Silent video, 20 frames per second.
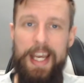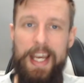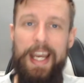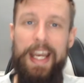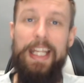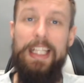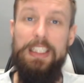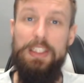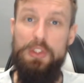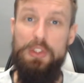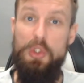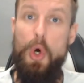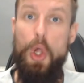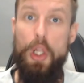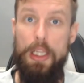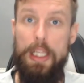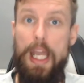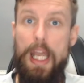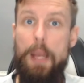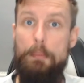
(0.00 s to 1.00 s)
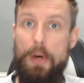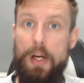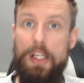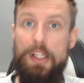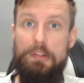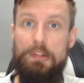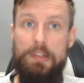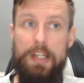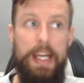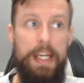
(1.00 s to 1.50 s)
it's not letting my
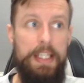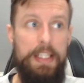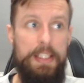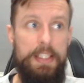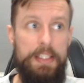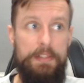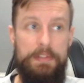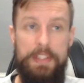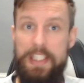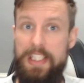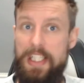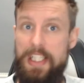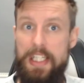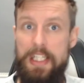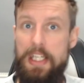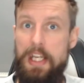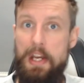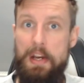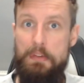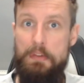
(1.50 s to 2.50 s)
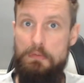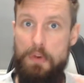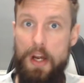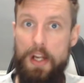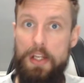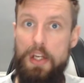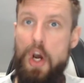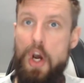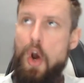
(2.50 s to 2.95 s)
creativity run